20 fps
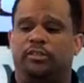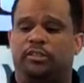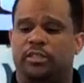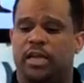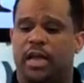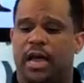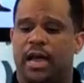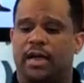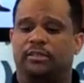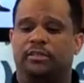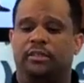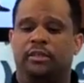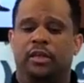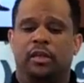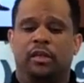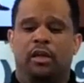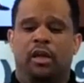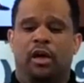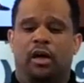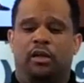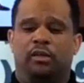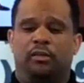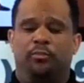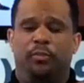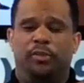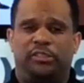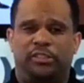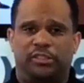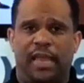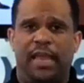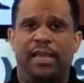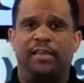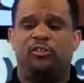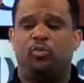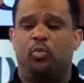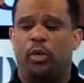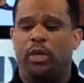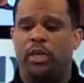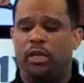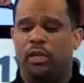God. Mistakes
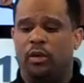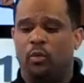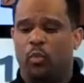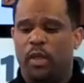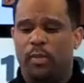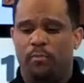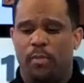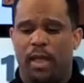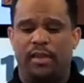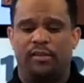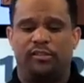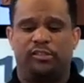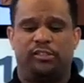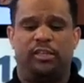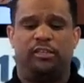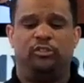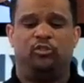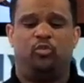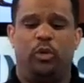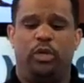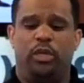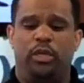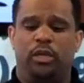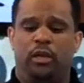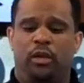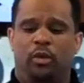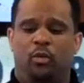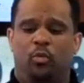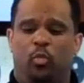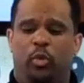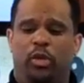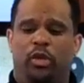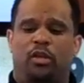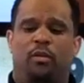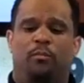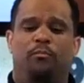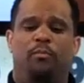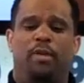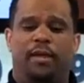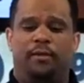we make, sins we
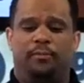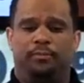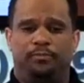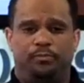commit.